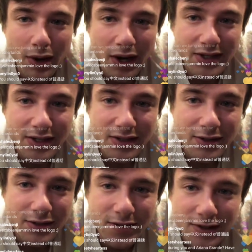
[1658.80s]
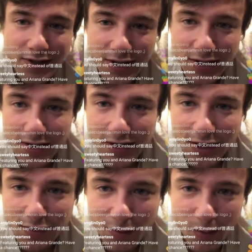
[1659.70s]
But
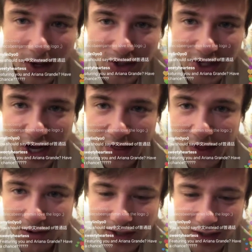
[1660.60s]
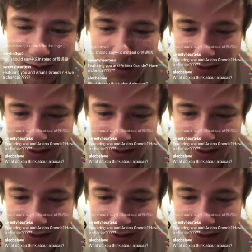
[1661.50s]
thank you for watching. I thought I was gonna